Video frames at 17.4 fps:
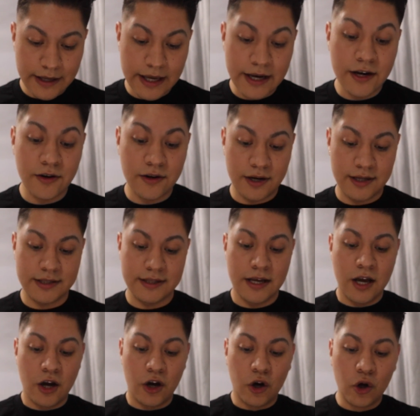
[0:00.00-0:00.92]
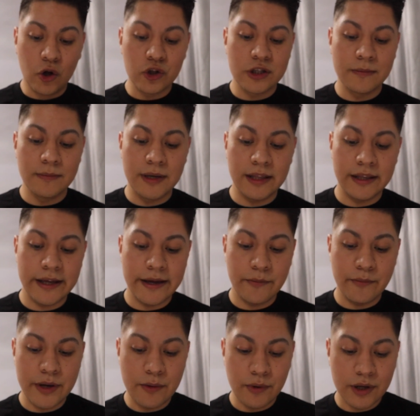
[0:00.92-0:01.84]
in neurons. Ultimately,
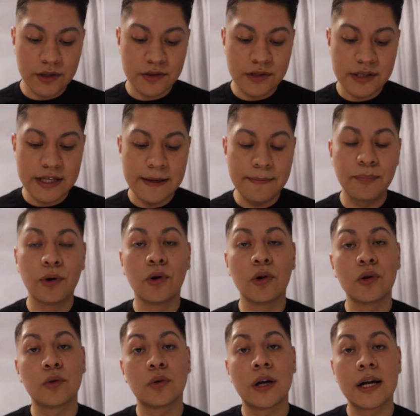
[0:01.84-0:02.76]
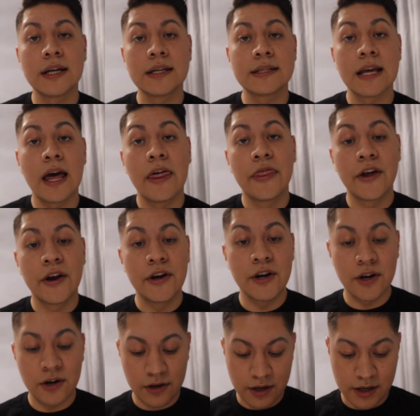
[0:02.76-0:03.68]
we want to depolarize the
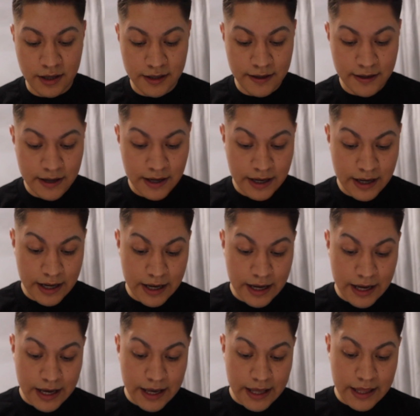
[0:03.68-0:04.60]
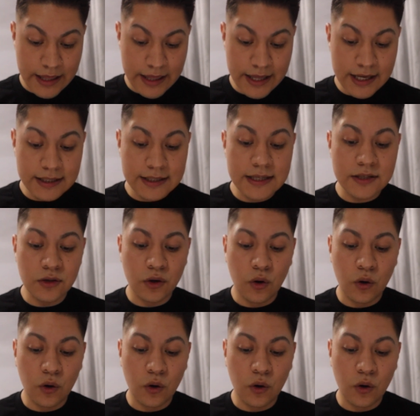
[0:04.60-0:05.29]
neuron. This